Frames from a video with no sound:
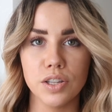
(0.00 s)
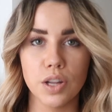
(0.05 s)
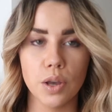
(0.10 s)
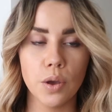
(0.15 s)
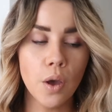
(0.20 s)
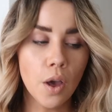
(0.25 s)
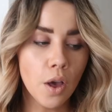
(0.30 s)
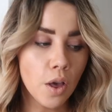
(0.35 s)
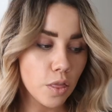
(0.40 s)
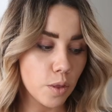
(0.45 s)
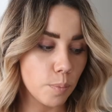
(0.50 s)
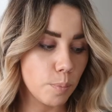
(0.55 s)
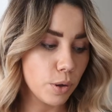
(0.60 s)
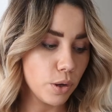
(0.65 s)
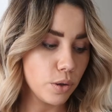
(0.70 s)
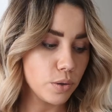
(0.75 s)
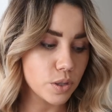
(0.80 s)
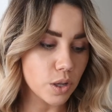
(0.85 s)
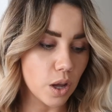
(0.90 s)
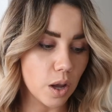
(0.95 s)
So the
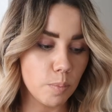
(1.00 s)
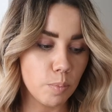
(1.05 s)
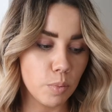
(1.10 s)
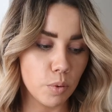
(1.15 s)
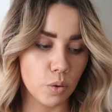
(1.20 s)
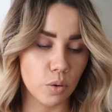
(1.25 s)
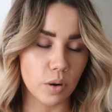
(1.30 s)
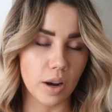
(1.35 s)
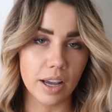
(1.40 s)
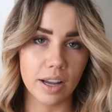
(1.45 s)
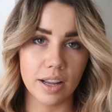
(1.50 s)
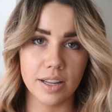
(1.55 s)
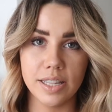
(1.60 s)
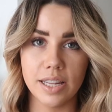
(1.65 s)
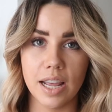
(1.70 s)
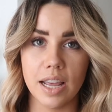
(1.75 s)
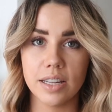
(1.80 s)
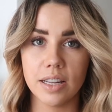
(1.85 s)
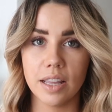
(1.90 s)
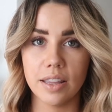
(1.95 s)
boots I bought, like I
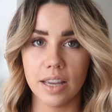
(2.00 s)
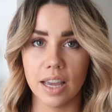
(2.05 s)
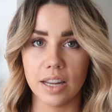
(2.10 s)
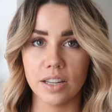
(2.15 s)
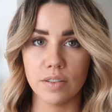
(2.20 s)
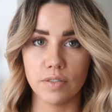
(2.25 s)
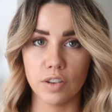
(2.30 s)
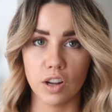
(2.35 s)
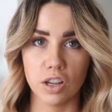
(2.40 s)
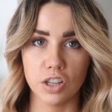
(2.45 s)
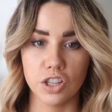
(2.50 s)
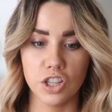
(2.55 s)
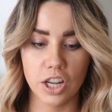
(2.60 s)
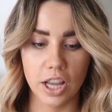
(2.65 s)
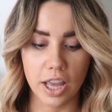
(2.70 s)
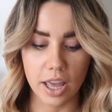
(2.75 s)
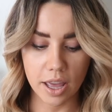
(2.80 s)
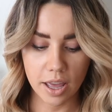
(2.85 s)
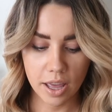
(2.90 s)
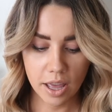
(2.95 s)
said, at the end of last
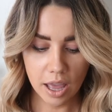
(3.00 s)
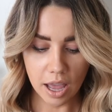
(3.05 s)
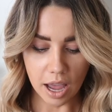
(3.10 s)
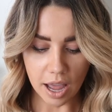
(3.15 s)
year,